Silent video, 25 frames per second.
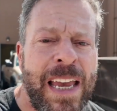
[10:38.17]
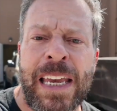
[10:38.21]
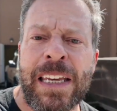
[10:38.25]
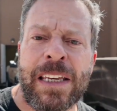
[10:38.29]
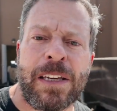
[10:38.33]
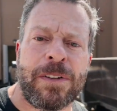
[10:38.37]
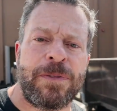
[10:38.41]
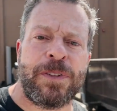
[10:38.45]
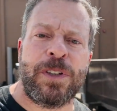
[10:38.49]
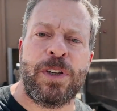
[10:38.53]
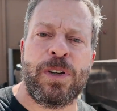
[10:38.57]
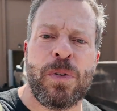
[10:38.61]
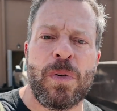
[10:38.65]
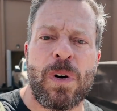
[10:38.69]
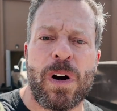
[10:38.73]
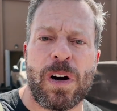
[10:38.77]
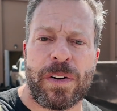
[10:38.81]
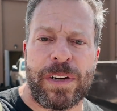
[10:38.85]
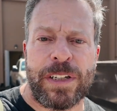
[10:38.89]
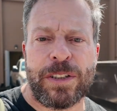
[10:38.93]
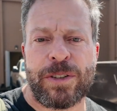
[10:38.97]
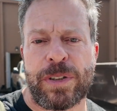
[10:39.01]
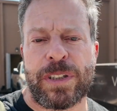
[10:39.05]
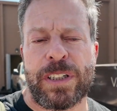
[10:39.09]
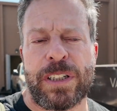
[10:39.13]
Hey, if you are
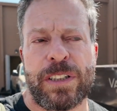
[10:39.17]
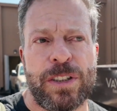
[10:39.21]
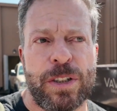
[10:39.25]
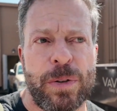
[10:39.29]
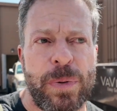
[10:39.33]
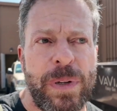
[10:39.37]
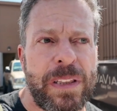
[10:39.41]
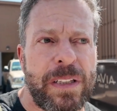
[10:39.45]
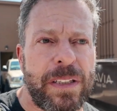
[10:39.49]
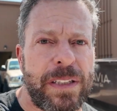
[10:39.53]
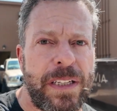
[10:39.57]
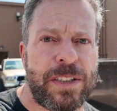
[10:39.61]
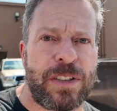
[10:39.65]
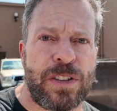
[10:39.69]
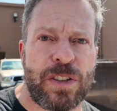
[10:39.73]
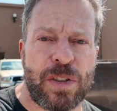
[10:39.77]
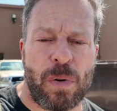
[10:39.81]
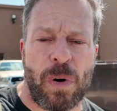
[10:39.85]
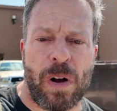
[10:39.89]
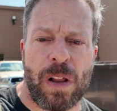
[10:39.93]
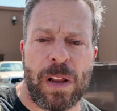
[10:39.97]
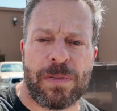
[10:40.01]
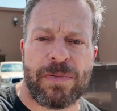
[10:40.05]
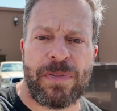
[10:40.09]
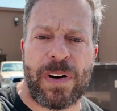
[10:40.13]
interested in doing the Legends
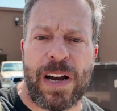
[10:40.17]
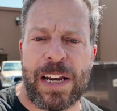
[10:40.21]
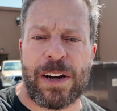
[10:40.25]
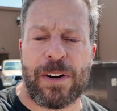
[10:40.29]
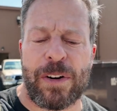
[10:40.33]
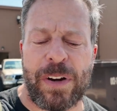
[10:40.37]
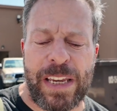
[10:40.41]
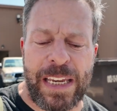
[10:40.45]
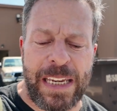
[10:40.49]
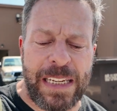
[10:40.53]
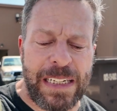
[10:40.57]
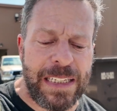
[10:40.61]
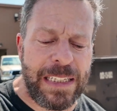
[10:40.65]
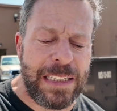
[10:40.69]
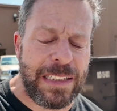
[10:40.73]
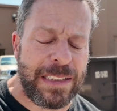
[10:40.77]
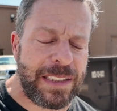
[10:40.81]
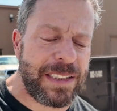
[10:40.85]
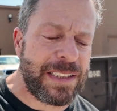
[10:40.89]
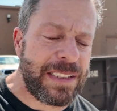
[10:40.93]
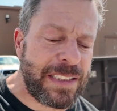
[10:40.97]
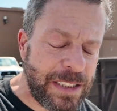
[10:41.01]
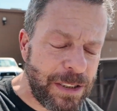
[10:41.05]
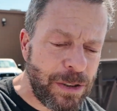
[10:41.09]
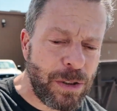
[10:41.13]
Qualifier, it is
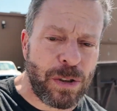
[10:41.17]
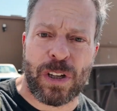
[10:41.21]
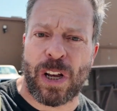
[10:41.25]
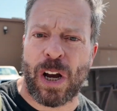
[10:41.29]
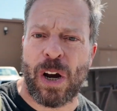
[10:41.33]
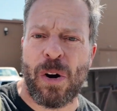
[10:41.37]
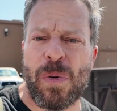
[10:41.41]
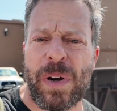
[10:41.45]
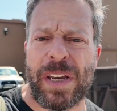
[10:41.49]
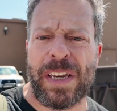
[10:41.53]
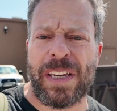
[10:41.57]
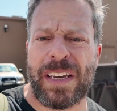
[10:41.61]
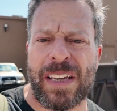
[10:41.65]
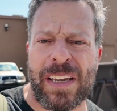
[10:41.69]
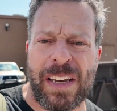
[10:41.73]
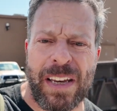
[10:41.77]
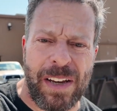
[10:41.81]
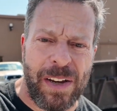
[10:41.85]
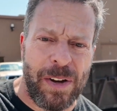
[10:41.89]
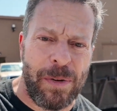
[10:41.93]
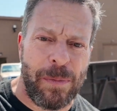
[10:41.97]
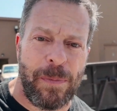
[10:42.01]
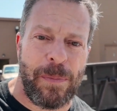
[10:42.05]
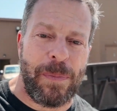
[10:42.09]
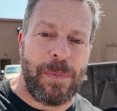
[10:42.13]
still going
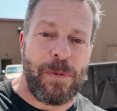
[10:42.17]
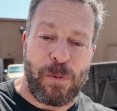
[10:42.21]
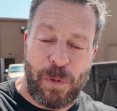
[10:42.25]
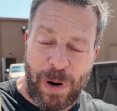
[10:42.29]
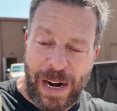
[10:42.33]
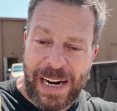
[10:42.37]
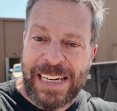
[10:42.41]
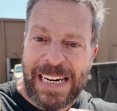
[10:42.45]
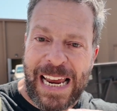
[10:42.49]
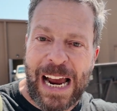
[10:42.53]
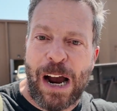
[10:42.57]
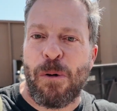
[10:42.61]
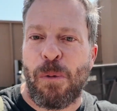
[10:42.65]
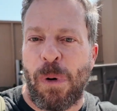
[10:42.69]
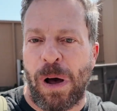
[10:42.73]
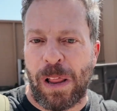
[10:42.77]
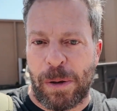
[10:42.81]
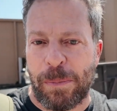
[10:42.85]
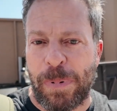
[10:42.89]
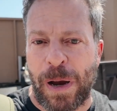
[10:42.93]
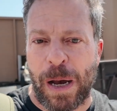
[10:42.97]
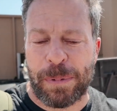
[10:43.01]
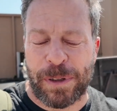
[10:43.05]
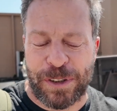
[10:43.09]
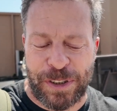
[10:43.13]
right now while
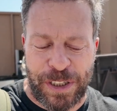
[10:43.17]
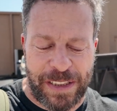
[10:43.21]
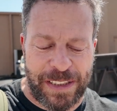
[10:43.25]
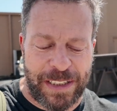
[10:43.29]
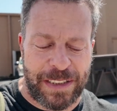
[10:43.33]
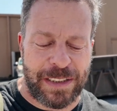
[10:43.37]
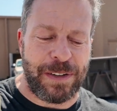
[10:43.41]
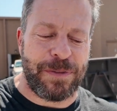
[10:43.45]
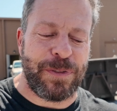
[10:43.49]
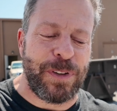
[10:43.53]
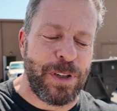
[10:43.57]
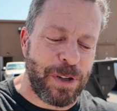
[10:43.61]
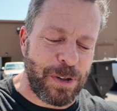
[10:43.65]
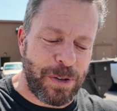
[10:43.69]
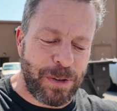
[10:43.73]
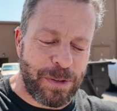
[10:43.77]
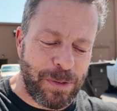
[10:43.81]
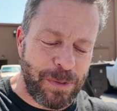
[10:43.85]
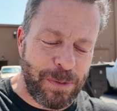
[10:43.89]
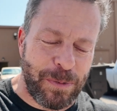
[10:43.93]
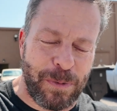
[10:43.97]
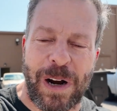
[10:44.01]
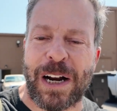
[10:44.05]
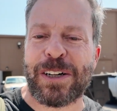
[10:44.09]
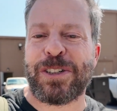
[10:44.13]
I'm publishing this. If you're
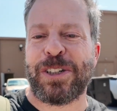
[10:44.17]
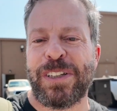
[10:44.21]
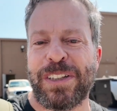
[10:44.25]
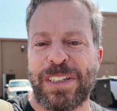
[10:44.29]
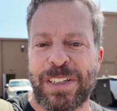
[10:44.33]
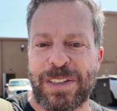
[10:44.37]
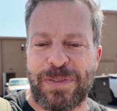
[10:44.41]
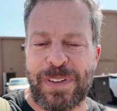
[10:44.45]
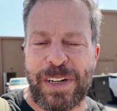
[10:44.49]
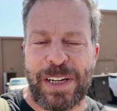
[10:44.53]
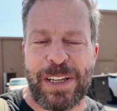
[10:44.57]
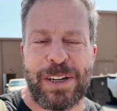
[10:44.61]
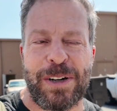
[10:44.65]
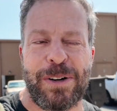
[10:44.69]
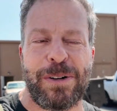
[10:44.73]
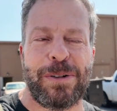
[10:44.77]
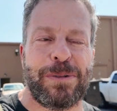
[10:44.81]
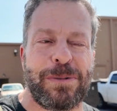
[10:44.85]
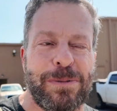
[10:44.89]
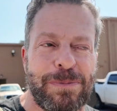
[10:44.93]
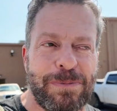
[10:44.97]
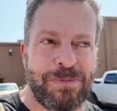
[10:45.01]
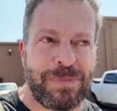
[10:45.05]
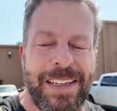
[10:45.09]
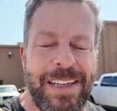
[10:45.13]
watching this
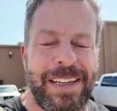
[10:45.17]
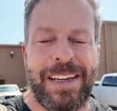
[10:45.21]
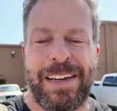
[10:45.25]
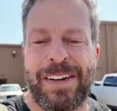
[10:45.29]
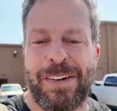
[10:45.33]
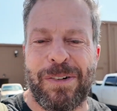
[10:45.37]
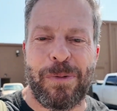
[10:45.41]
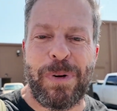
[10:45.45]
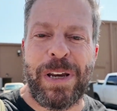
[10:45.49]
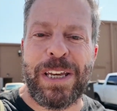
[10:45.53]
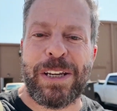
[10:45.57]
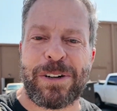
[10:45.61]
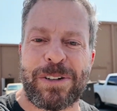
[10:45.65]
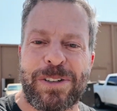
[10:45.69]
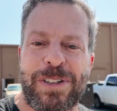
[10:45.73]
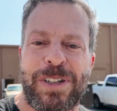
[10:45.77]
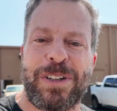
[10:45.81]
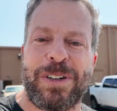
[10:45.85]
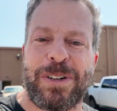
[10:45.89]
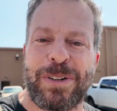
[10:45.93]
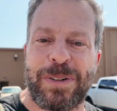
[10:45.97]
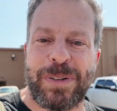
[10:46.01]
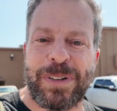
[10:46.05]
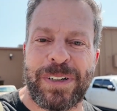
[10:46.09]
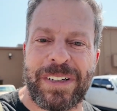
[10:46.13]
video in a week or
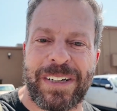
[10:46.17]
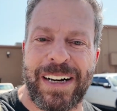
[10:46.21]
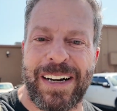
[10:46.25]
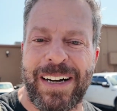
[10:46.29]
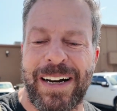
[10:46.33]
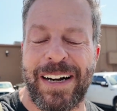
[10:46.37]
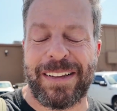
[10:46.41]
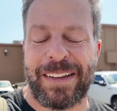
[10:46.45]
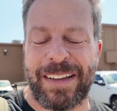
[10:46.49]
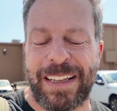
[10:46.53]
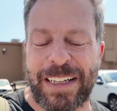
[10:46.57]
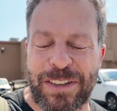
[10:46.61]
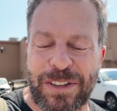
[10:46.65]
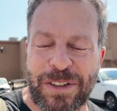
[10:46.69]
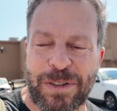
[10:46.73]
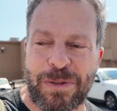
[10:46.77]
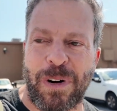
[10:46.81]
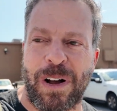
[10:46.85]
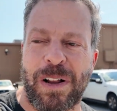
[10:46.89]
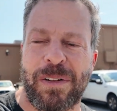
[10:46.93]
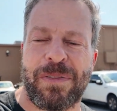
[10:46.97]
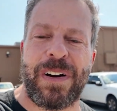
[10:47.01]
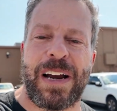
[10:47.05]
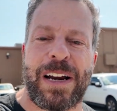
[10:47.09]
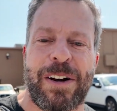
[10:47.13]
two, the Legends
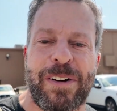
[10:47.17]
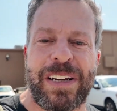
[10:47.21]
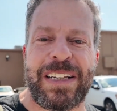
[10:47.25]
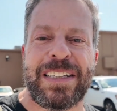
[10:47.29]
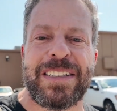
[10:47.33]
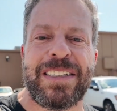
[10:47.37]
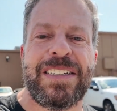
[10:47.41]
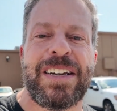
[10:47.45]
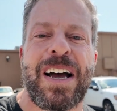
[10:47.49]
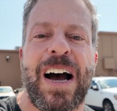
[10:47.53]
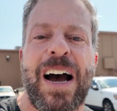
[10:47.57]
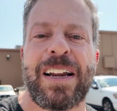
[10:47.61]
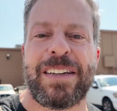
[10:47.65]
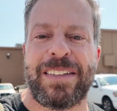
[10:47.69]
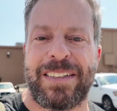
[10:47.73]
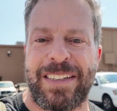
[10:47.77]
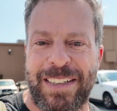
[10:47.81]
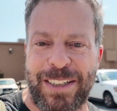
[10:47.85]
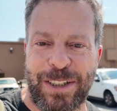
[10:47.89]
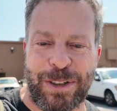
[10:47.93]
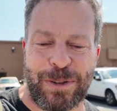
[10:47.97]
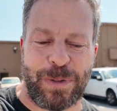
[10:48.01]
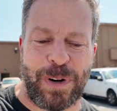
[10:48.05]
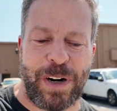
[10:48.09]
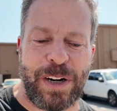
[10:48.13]
Qualifier is not
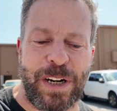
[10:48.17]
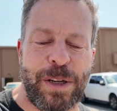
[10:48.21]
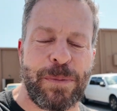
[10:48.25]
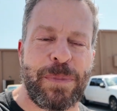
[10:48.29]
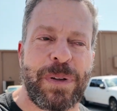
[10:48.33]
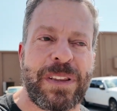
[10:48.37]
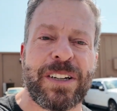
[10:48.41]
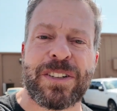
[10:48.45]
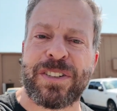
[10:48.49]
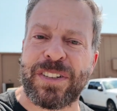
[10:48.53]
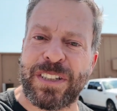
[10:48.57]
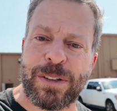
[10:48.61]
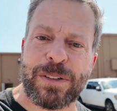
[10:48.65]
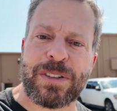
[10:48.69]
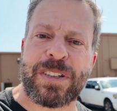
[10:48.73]
still running, but there's still